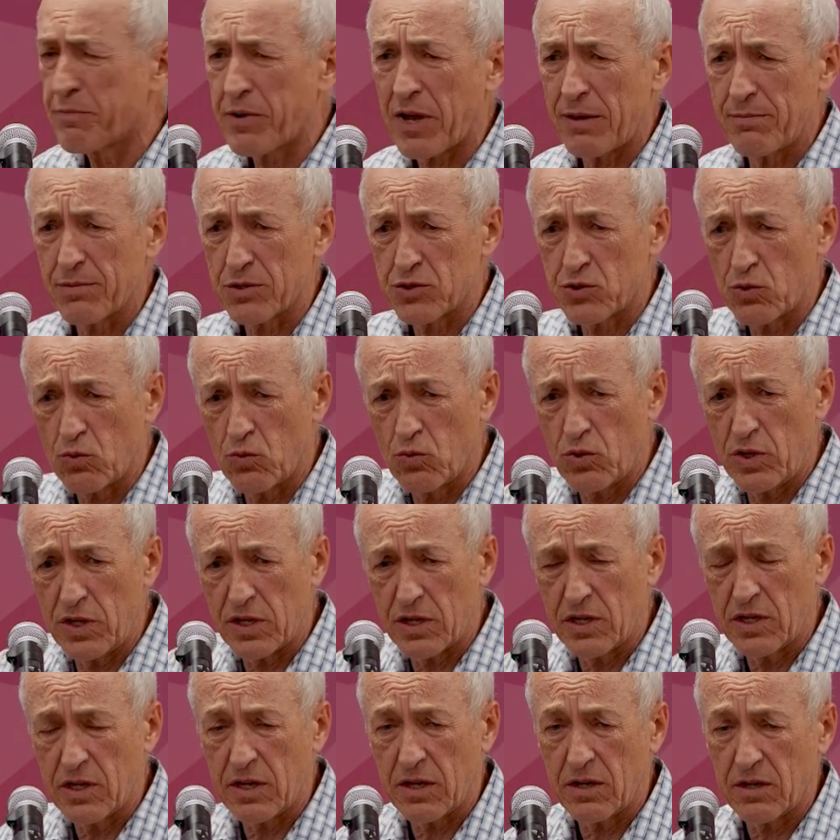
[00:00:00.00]
primers only
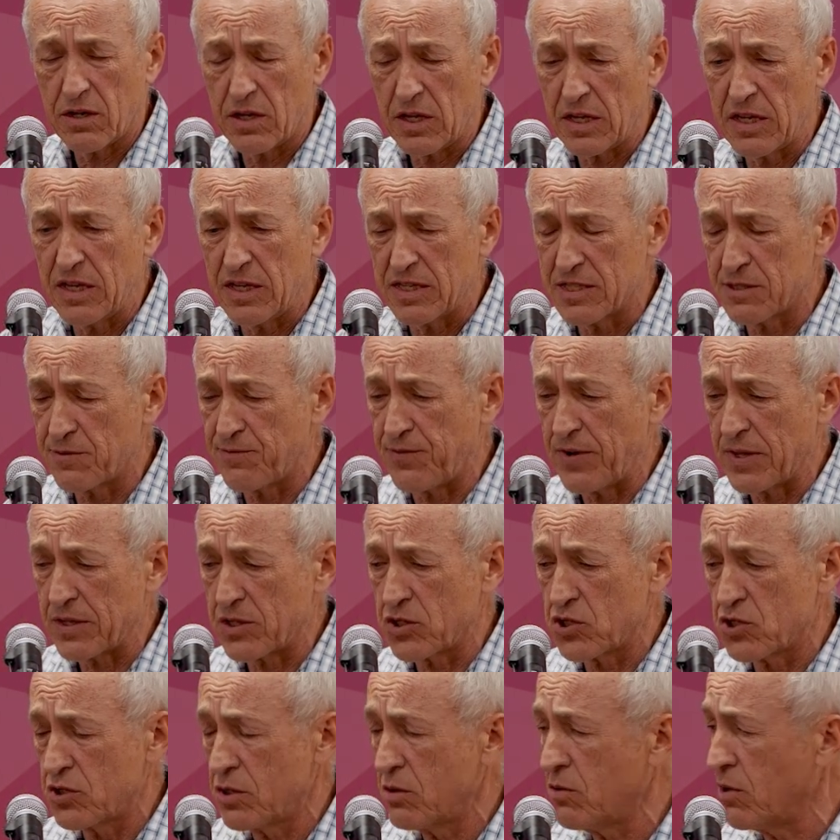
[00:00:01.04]
against
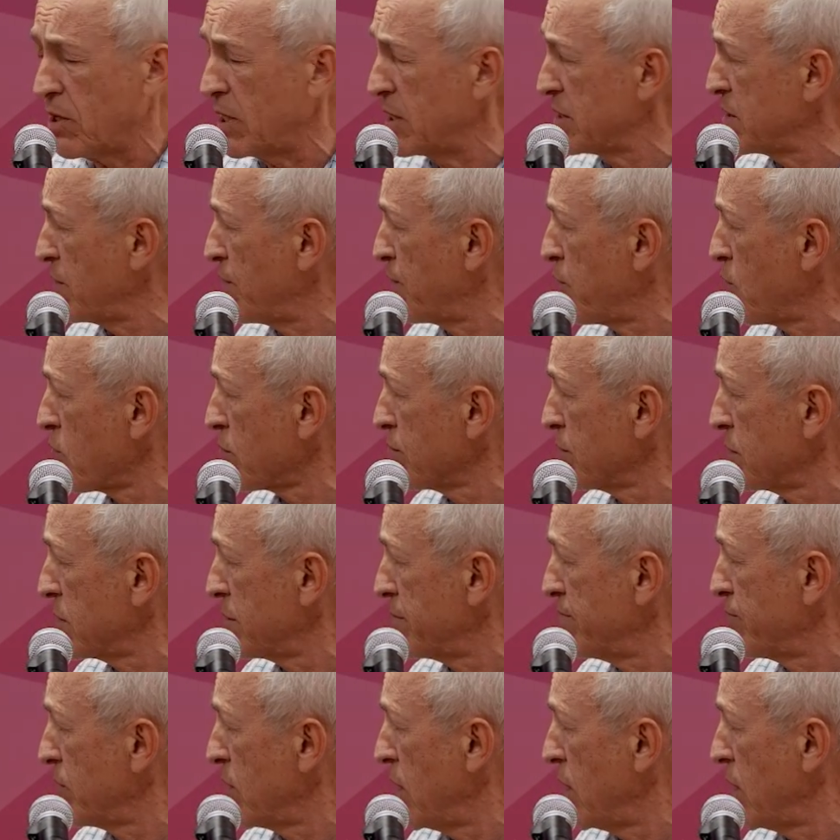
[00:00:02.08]
functional isoforms.